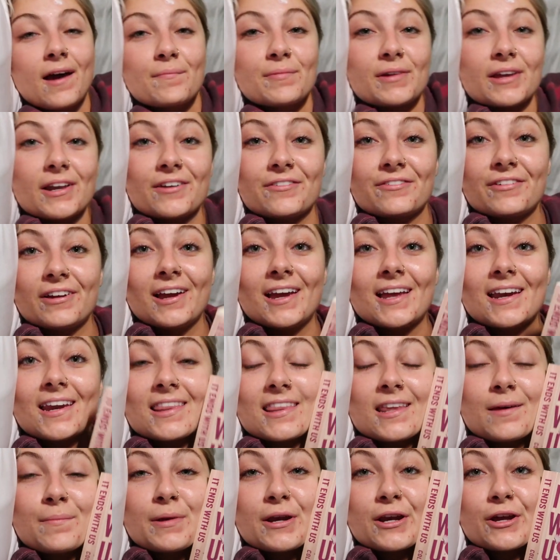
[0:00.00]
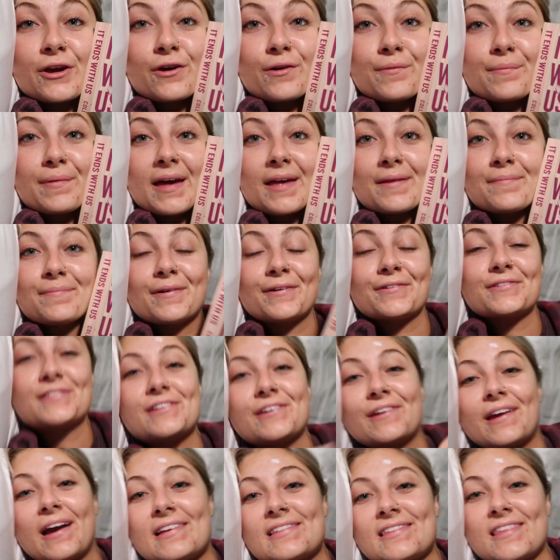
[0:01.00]
I'm gonna read and then I'm gonna go to bed, but I'll
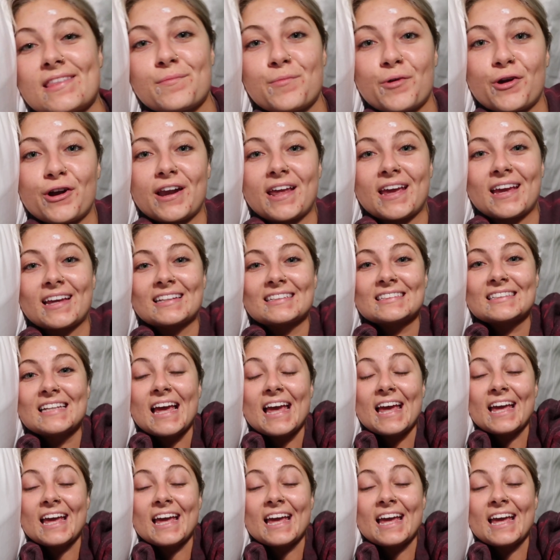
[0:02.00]
see you guys in the morning.